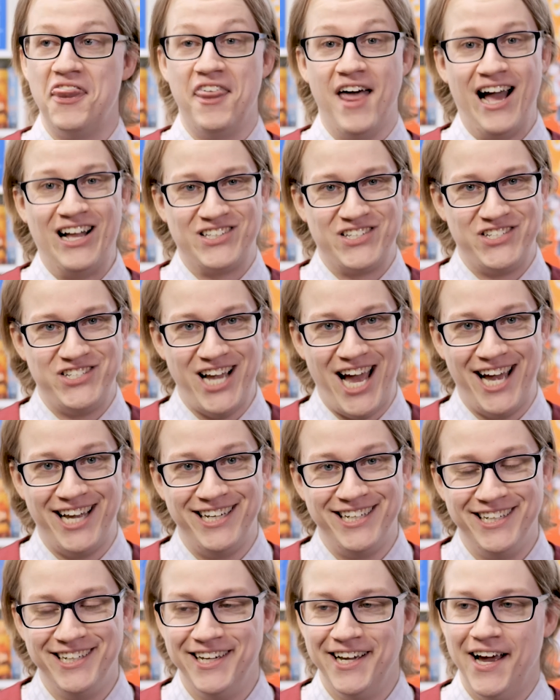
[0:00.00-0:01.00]
That
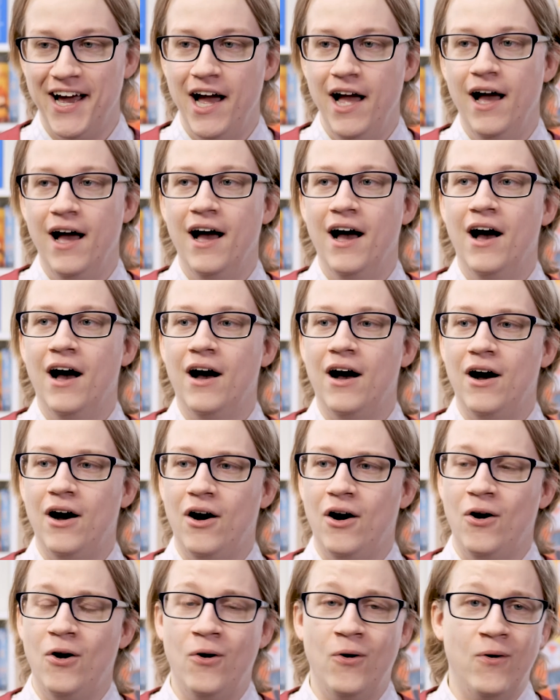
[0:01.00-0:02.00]
said,
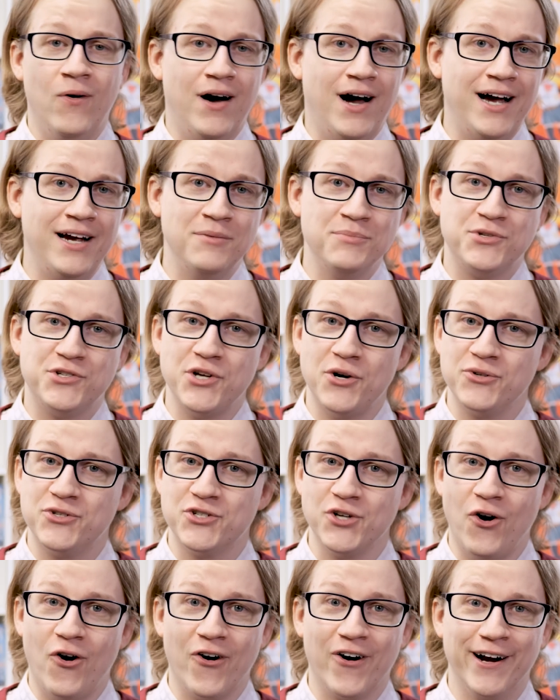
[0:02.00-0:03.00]
oh, I am so
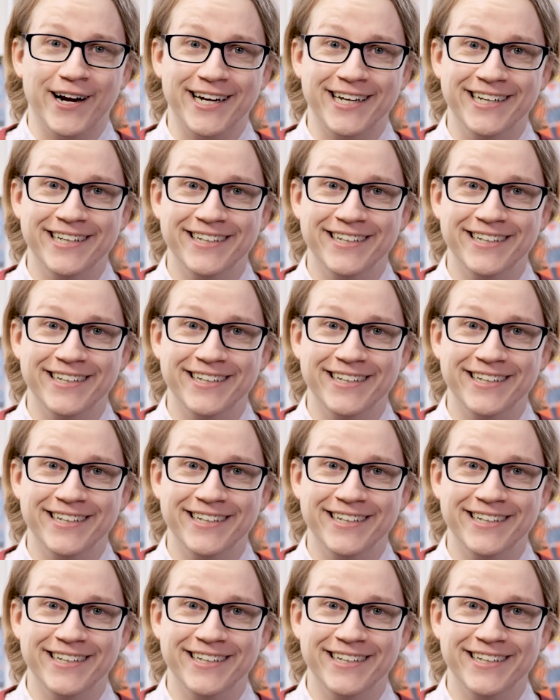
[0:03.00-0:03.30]
sorry.